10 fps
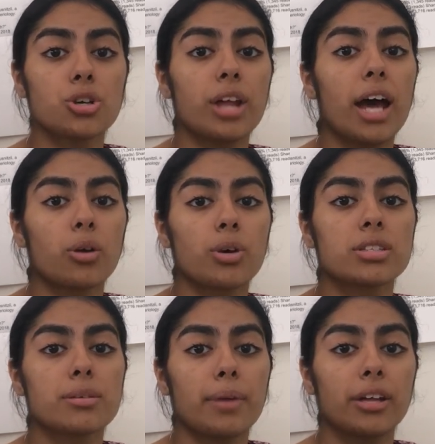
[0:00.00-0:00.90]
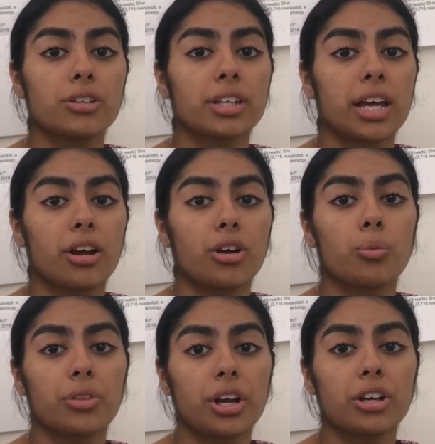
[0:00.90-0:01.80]
adequate amount to carry
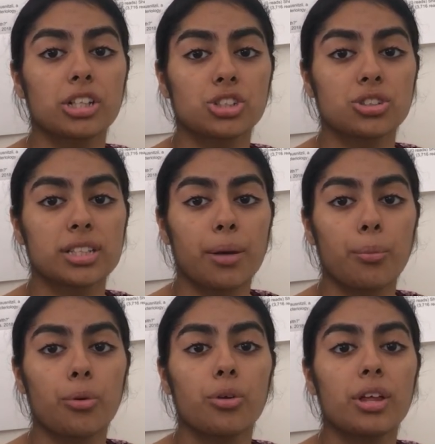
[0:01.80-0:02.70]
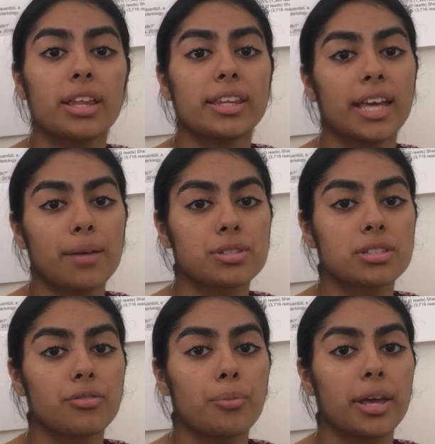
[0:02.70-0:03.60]
on with our initial sample. The
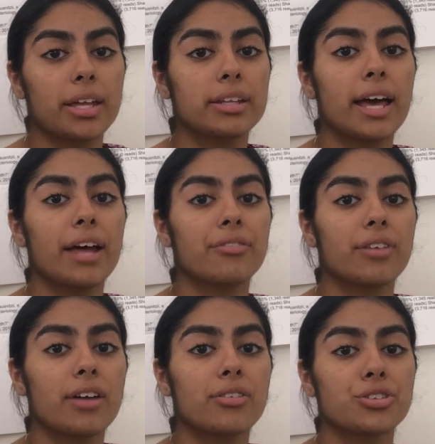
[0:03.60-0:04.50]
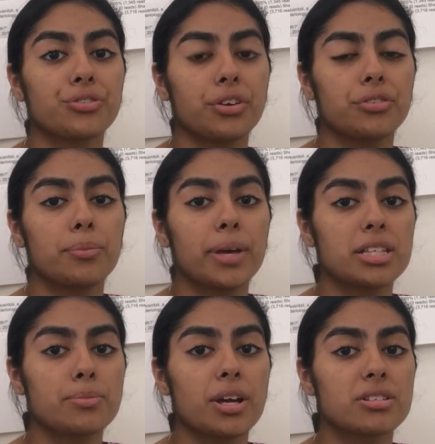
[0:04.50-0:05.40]
absence of a band at 550
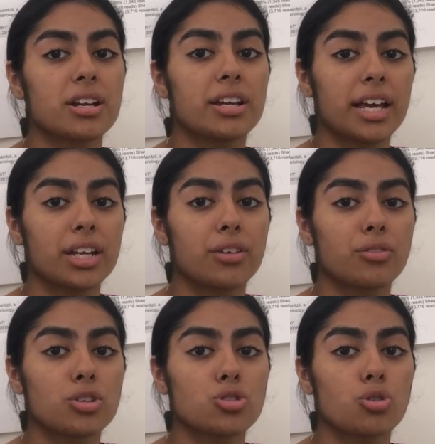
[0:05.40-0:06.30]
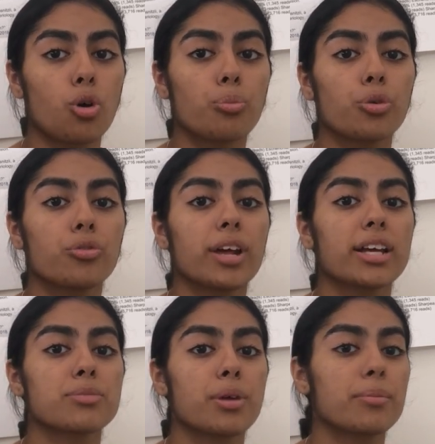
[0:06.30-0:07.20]
base pairs in our negative control proved our
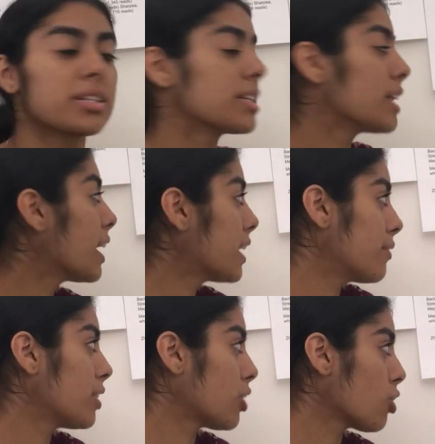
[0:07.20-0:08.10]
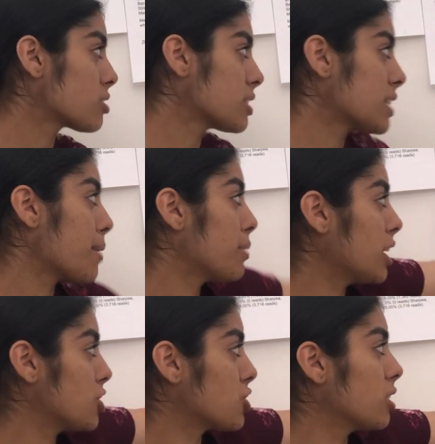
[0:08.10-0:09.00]
experiment did not have any
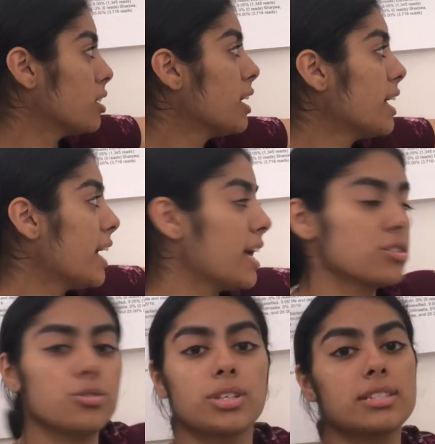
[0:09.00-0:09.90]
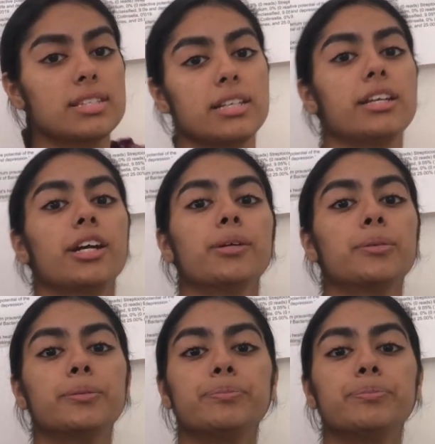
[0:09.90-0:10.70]
cross-contamination, as you can see here.